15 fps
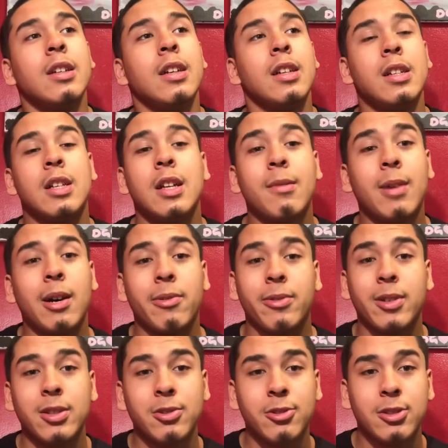And then my
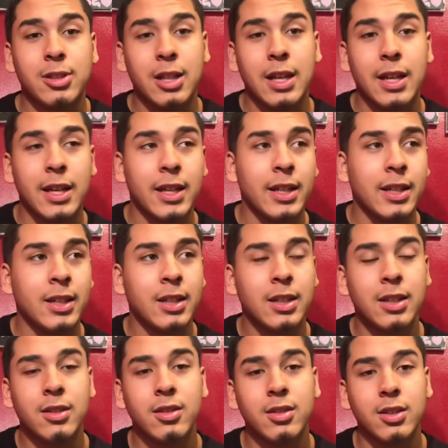friends was like,
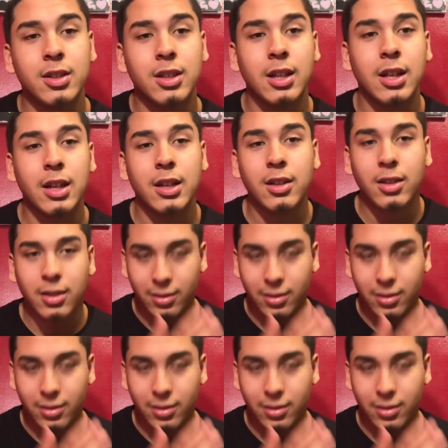good luck.